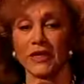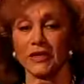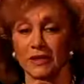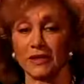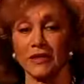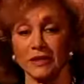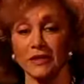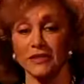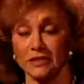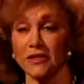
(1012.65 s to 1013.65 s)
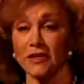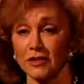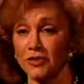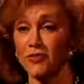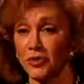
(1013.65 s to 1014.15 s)
it
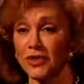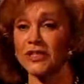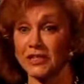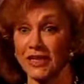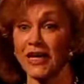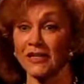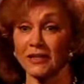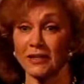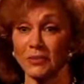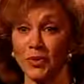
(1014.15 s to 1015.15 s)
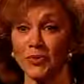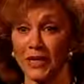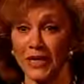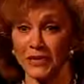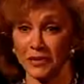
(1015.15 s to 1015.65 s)
started to burn his candle at both
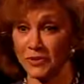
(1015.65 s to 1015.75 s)
ends,